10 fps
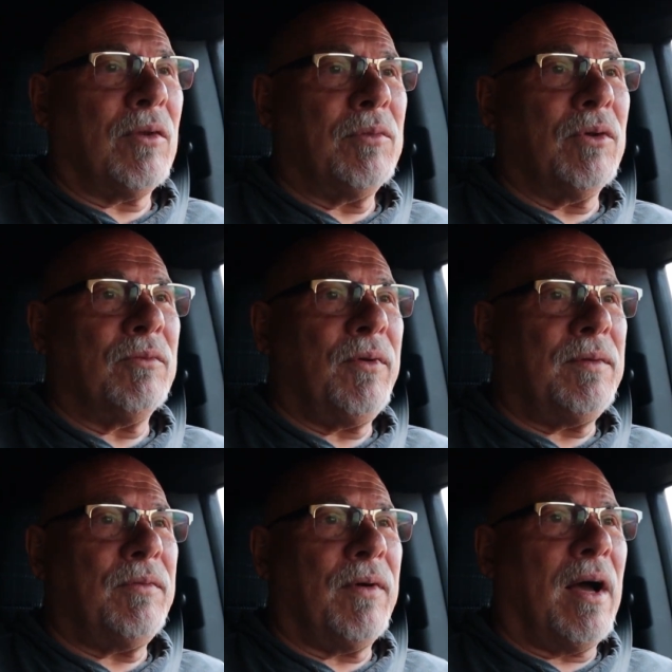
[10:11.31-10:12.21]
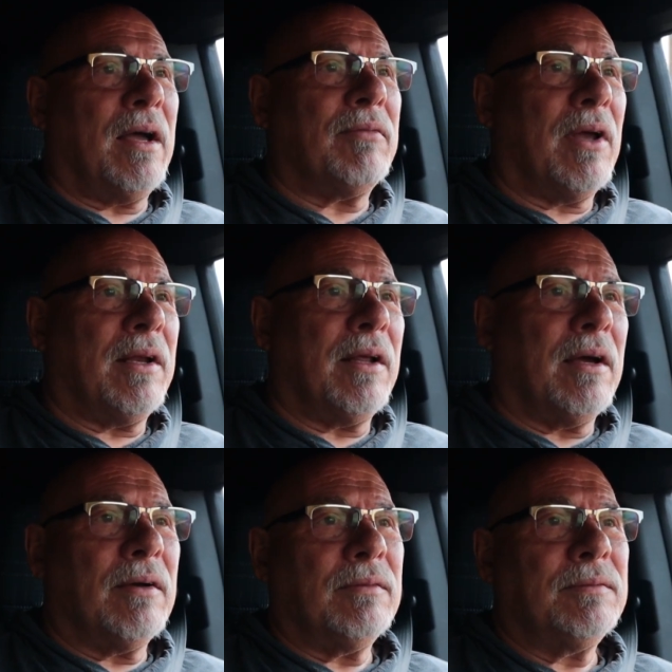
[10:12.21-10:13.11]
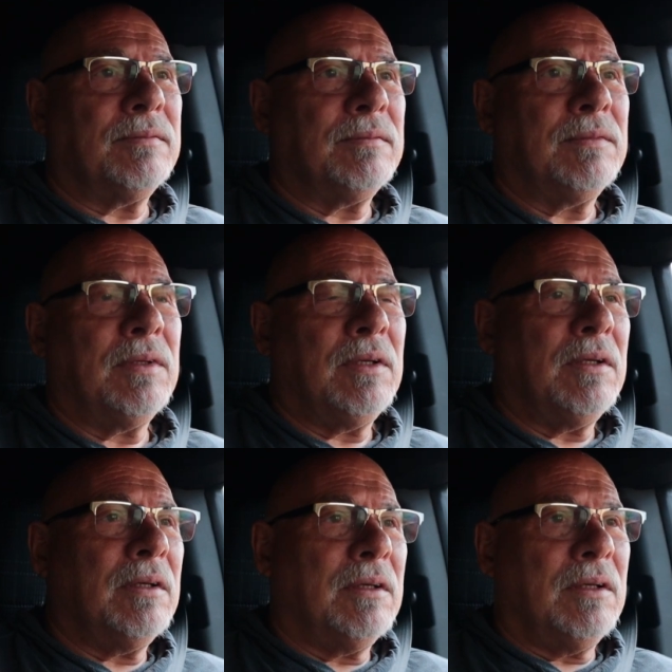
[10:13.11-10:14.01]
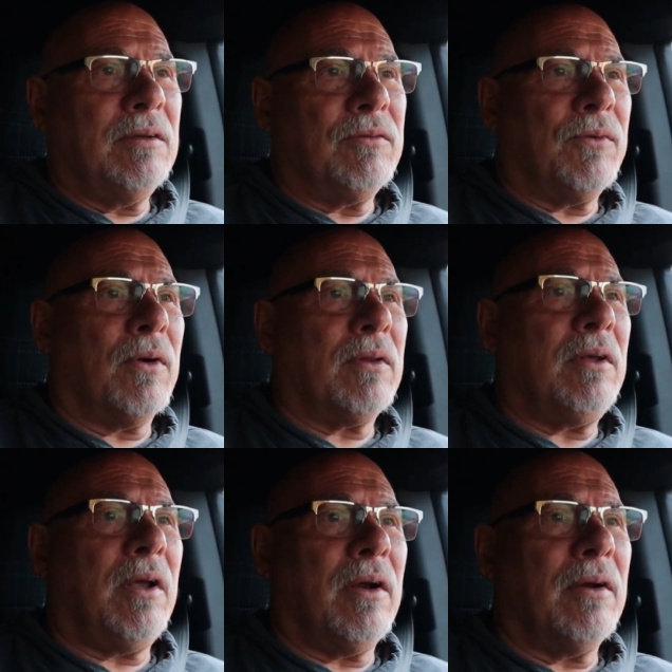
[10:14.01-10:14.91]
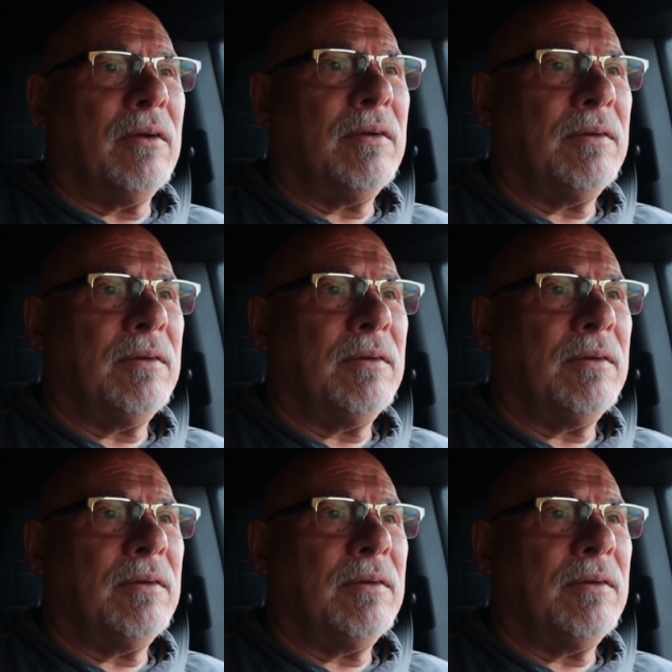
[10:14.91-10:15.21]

I'm doing 55 right now in 4th gear,